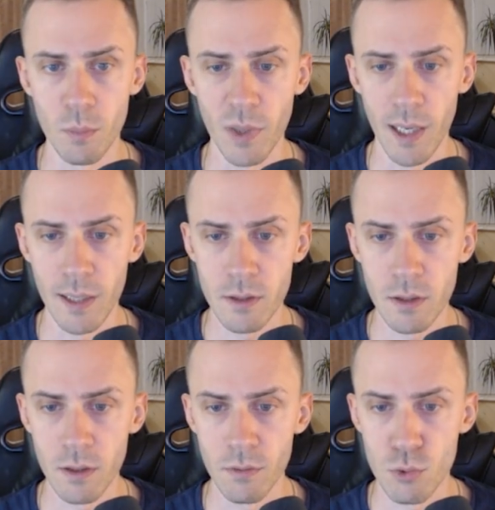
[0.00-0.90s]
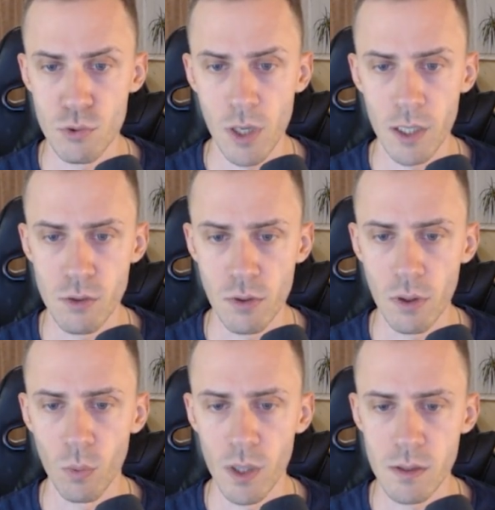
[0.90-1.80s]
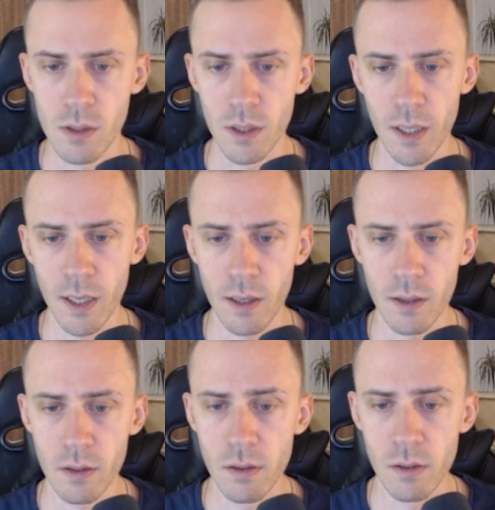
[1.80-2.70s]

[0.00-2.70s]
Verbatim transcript: bad if you're trying to request again